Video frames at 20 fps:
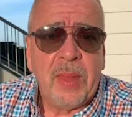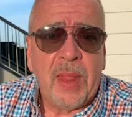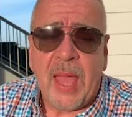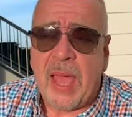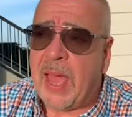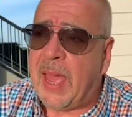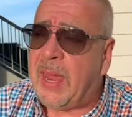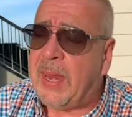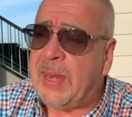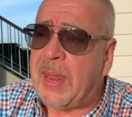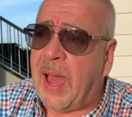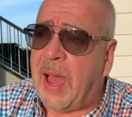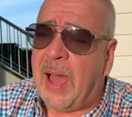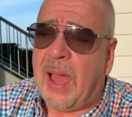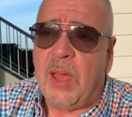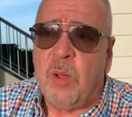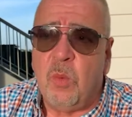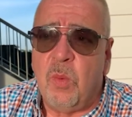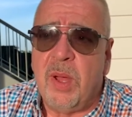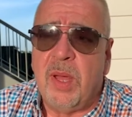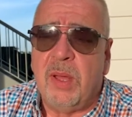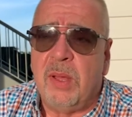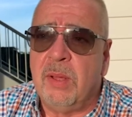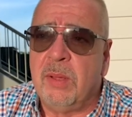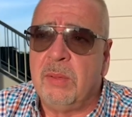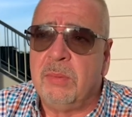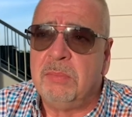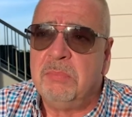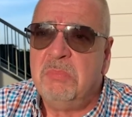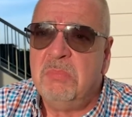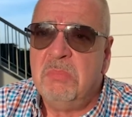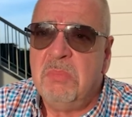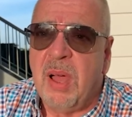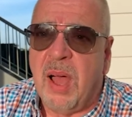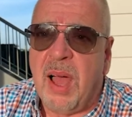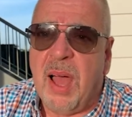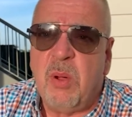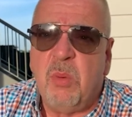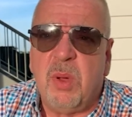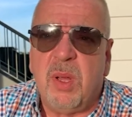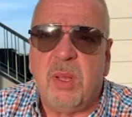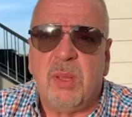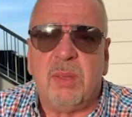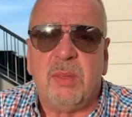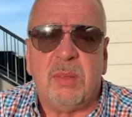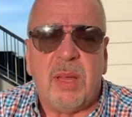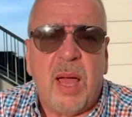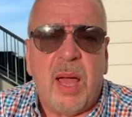And I will go